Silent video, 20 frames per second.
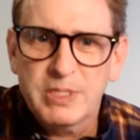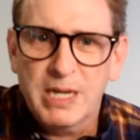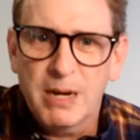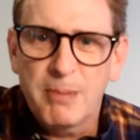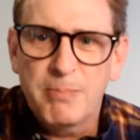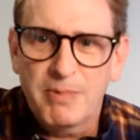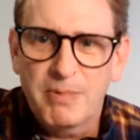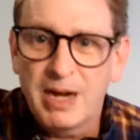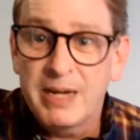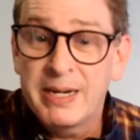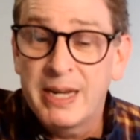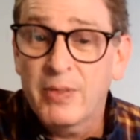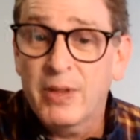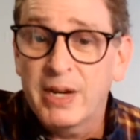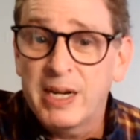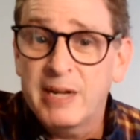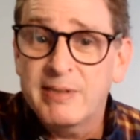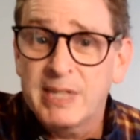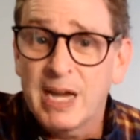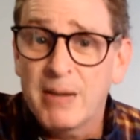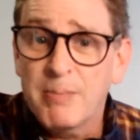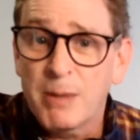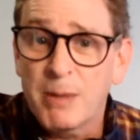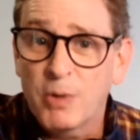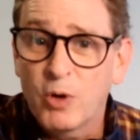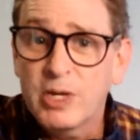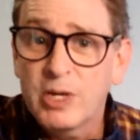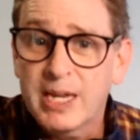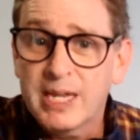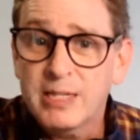And now that I have time, I'm
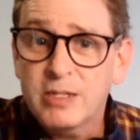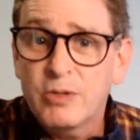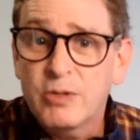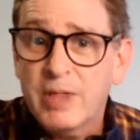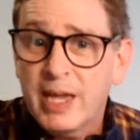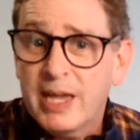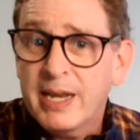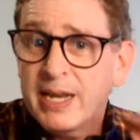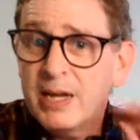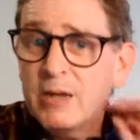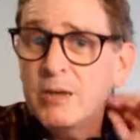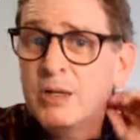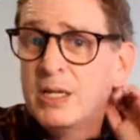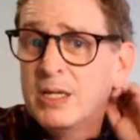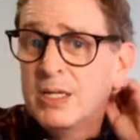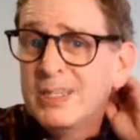going to get to that now.